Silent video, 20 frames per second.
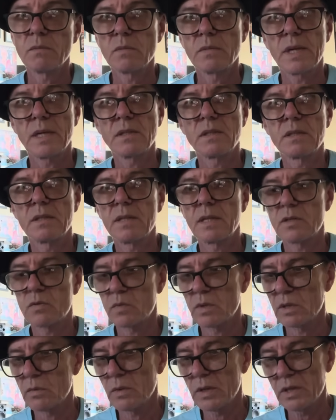that's
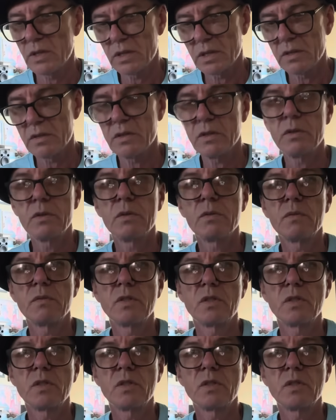really what you can do.